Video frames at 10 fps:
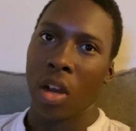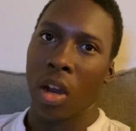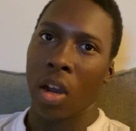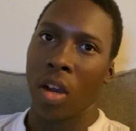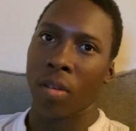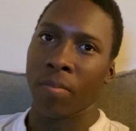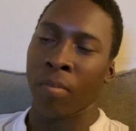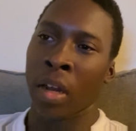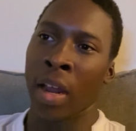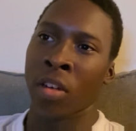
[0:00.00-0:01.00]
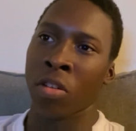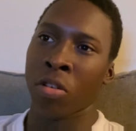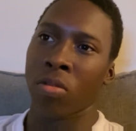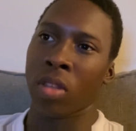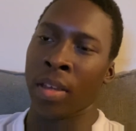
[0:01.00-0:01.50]
But I
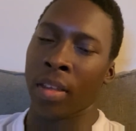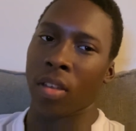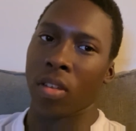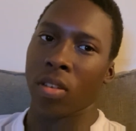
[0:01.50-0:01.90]
do think